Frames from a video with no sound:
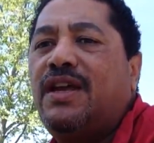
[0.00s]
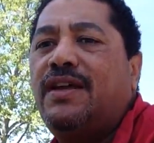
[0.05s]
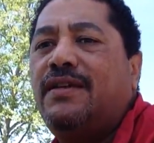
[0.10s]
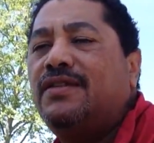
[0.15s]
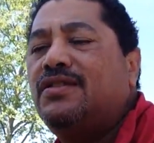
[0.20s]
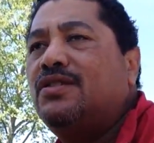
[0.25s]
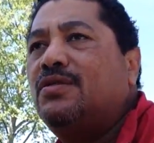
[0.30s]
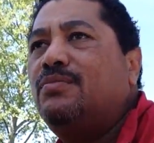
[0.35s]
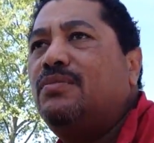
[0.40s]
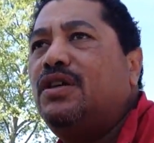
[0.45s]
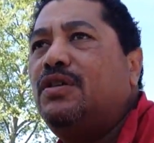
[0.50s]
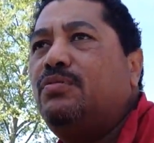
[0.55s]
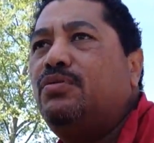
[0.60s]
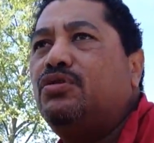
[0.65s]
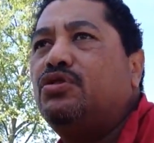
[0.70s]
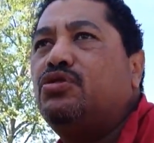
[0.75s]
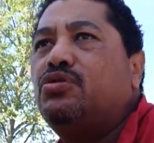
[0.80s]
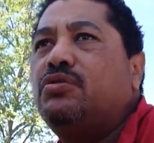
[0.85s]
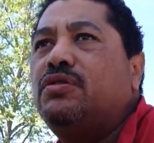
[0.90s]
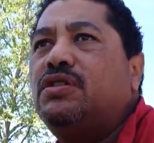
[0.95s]
Added some
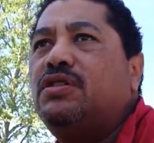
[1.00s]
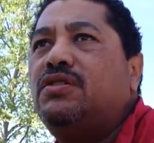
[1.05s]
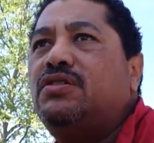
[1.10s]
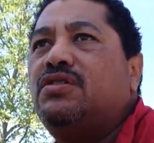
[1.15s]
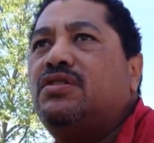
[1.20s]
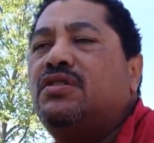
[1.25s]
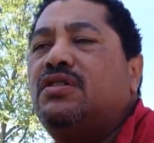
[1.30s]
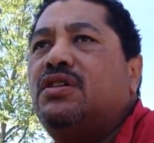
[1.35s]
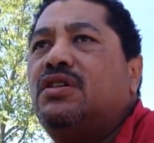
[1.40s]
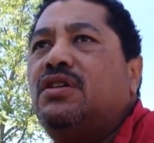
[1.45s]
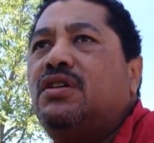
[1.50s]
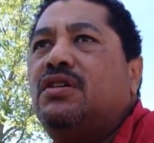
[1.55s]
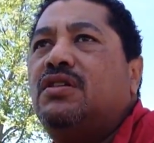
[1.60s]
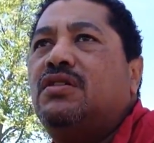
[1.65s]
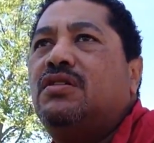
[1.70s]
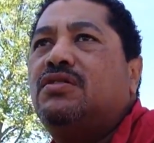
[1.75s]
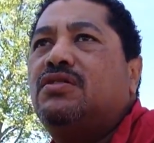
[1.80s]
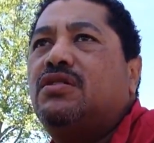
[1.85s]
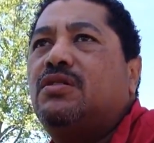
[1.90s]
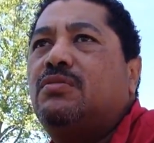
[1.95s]
maple trees,
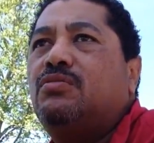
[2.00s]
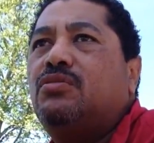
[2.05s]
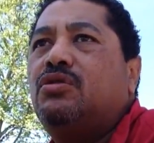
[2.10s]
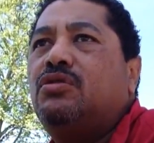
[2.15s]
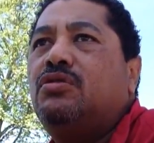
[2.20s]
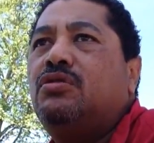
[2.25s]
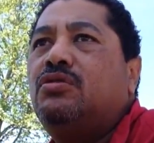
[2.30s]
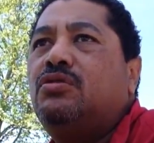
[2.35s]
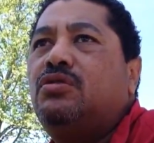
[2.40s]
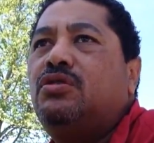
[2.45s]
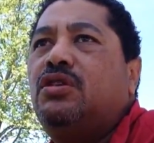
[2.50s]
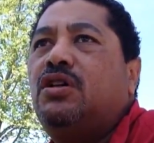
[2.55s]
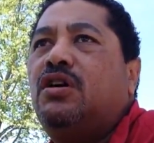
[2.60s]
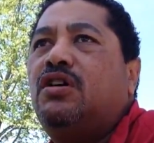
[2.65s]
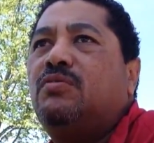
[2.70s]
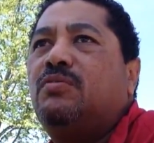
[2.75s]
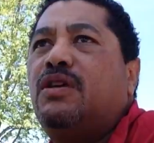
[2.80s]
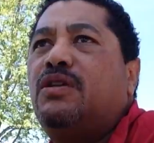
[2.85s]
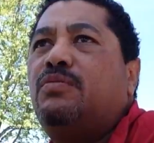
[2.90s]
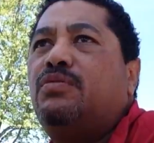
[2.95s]
some new
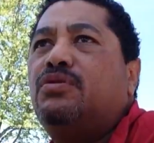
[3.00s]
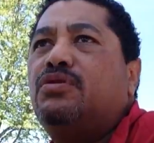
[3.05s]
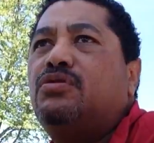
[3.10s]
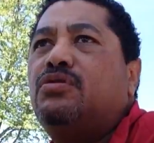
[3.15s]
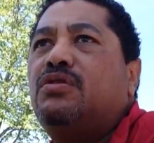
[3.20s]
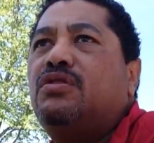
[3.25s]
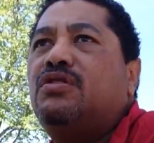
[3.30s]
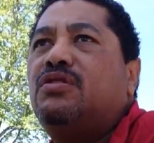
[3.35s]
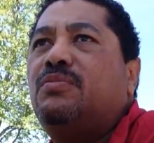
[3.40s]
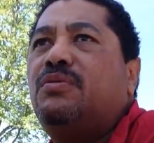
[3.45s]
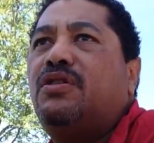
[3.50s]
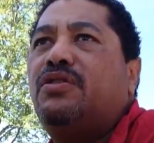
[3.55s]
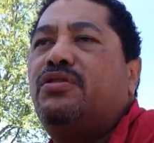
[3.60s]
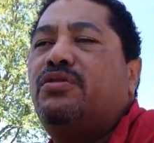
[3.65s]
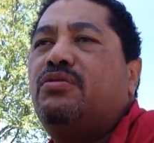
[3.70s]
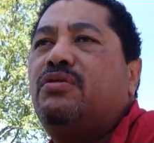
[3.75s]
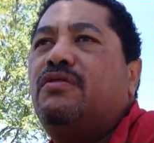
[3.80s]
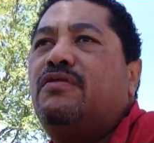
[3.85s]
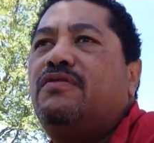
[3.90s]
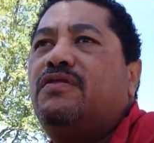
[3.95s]
young maple trees about
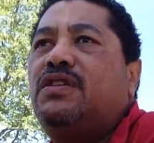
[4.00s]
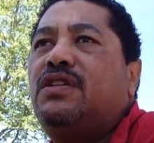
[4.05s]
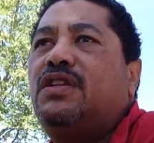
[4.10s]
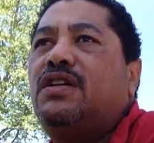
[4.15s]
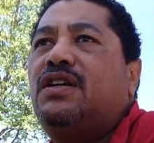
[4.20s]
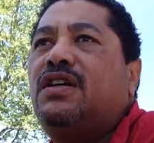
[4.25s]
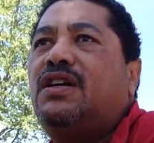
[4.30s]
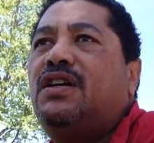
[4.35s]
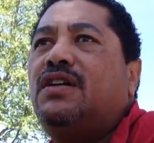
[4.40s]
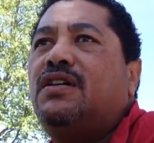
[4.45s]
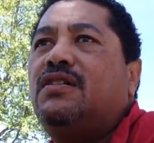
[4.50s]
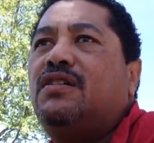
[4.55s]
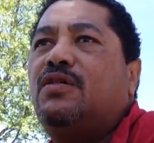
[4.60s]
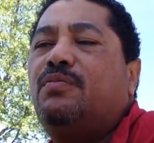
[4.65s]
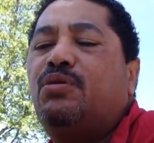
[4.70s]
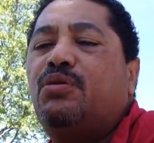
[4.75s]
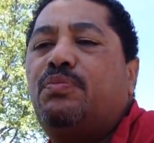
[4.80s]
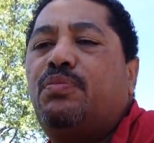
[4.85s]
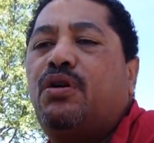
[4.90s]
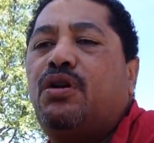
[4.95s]
3 feet high, a
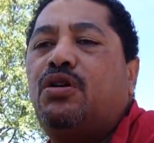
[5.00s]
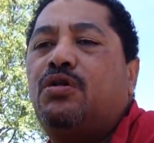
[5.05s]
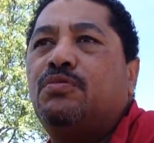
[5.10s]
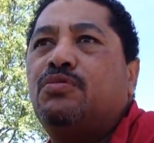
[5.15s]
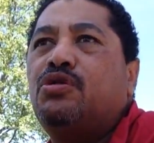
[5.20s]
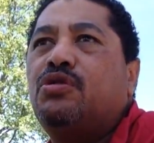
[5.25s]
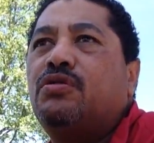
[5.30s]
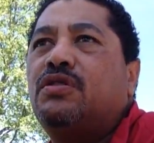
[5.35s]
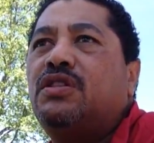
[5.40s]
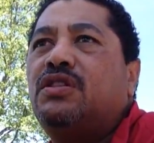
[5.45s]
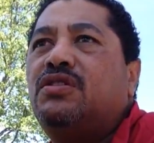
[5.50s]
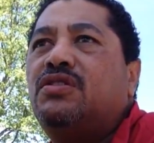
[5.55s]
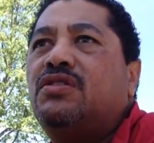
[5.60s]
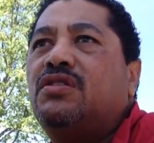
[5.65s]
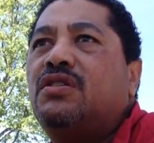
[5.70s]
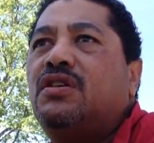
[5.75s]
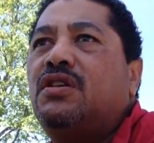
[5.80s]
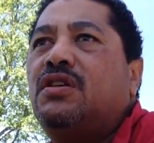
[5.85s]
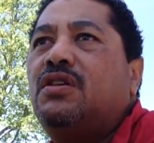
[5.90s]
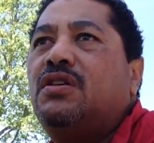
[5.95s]
couple palm trees.
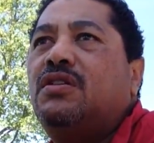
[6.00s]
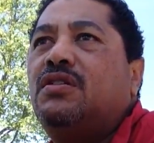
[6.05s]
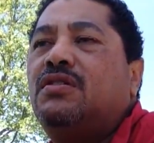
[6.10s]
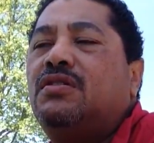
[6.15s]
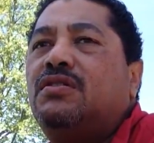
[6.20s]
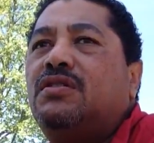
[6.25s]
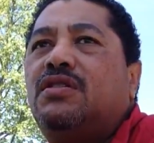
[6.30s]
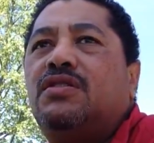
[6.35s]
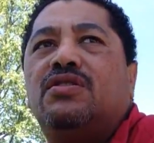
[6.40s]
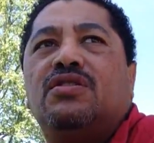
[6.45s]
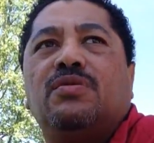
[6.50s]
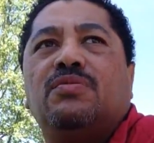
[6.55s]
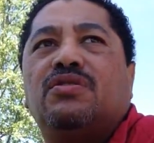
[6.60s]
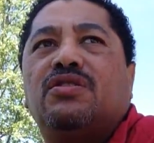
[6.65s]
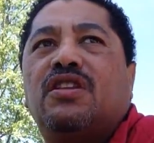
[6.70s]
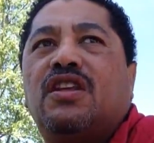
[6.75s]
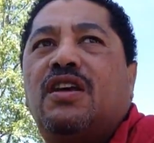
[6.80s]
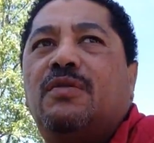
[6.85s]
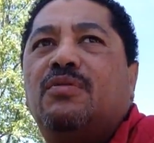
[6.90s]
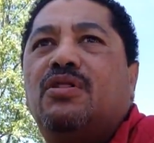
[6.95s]
Did some
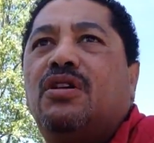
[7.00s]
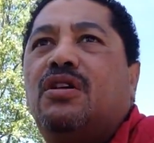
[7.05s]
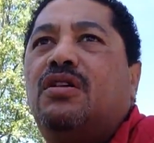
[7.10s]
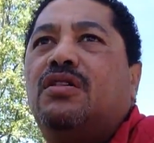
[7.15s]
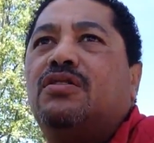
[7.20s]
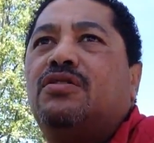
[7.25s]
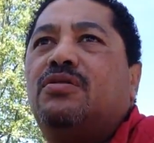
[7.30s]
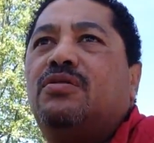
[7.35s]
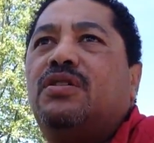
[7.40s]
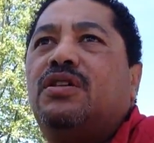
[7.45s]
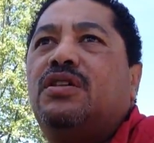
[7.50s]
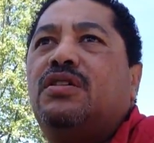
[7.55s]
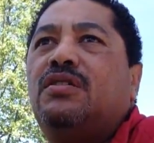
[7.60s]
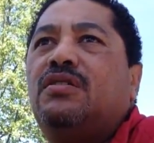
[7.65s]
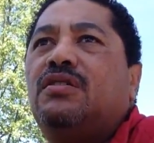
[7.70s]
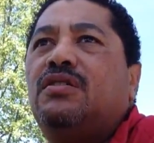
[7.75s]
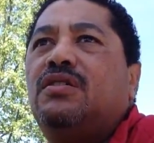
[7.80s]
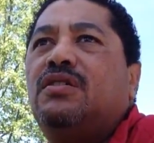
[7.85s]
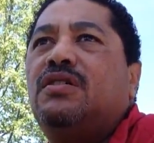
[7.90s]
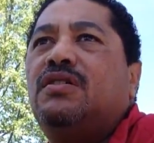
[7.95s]
stamped concrete,
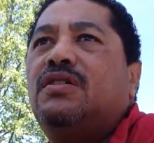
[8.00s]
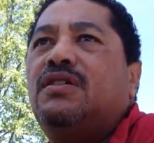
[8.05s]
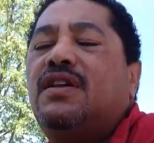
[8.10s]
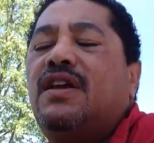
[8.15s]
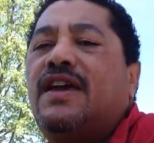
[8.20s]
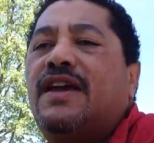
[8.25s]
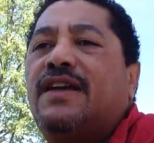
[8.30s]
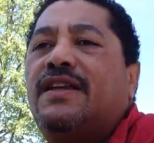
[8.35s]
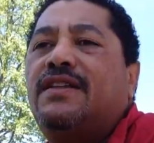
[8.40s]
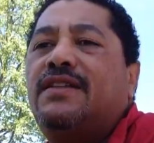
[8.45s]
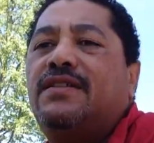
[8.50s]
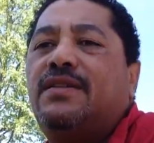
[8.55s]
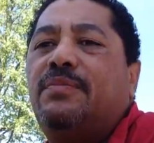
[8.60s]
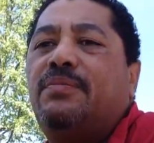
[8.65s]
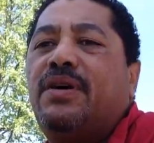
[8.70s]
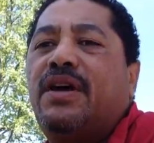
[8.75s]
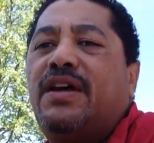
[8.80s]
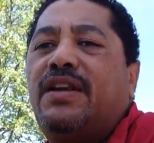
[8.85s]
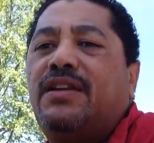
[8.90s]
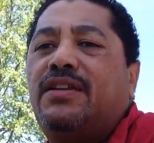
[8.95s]
added a
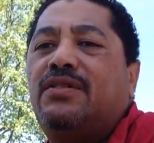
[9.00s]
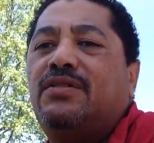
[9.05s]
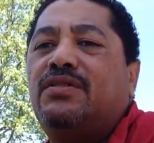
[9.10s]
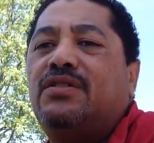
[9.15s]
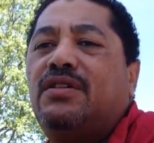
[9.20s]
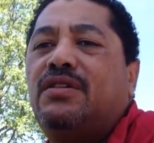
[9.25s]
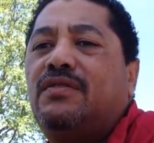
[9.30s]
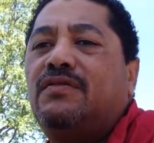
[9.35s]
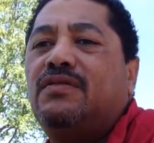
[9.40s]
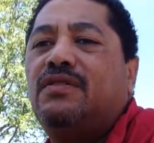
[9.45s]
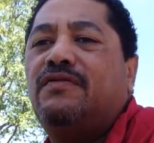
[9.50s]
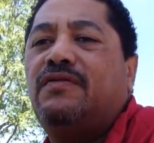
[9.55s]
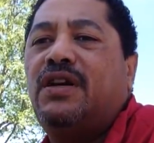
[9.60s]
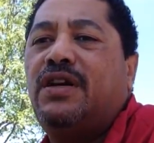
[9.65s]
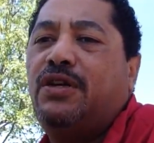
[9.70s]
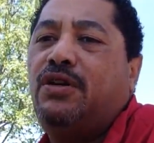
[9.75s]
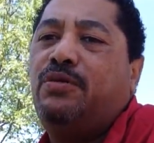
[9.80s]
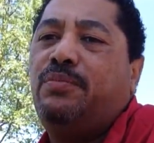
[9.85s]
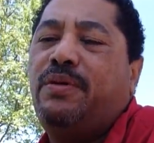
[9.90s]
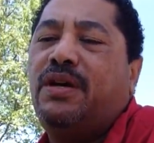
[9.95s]
patio cover,
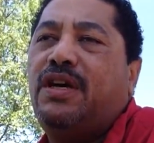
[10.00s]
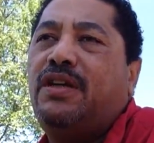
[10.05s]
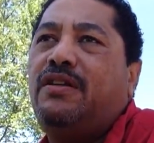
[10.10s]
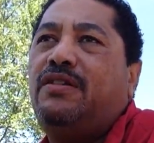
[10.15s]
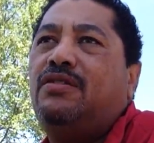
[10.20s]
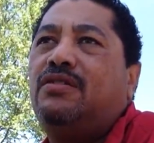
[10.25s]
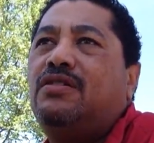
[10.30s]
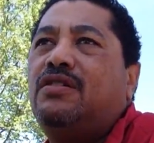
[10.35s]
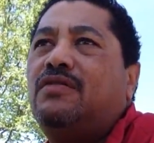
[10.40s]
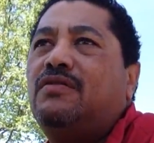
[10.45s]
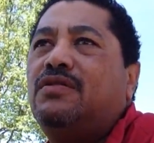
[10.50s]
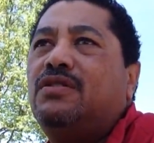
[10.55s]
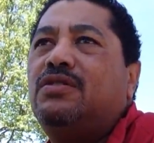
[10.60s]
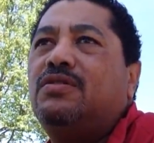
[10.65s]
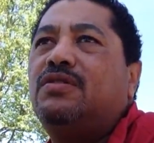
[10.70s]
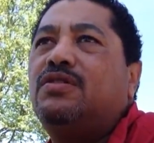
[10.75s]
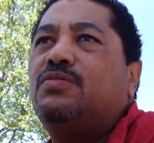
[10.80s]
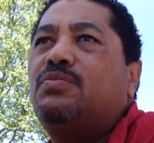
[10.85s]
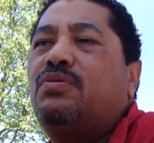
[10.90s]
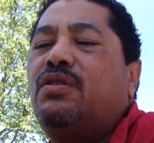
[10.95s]
vinyl patio cover to
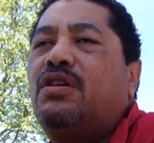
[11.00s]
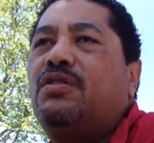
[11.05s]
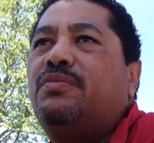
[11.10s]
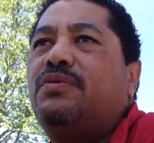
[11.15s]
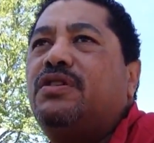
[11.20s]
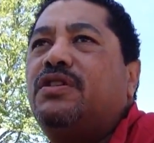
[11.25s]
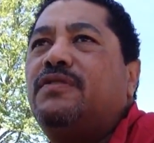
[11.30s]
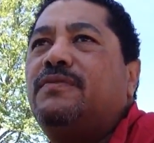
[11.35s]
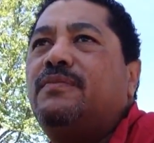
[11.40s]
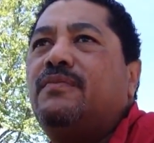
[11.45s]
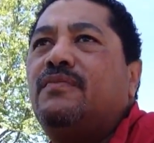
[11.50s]
his property.